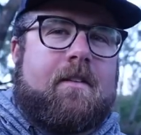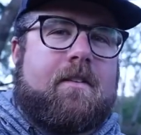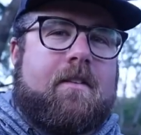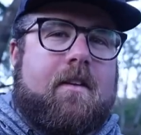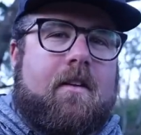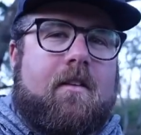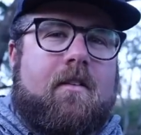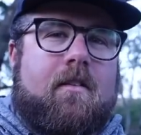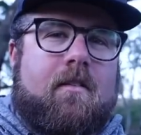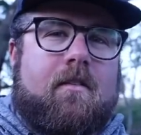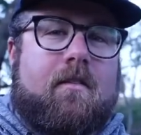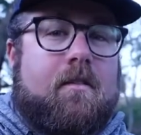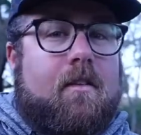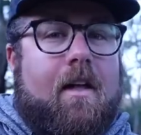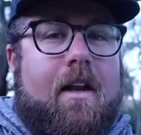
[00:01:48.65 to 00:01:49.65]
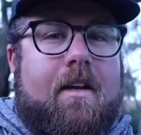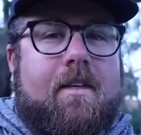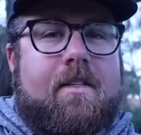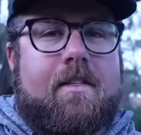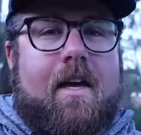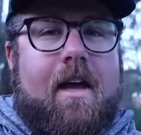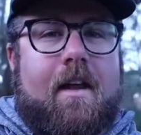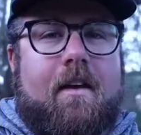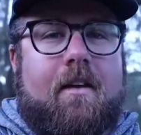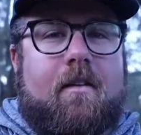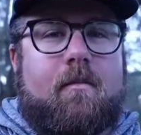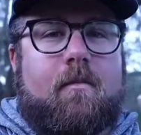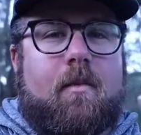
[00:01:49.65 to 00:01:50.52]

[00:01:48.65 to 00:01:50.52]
So. A lot of designing,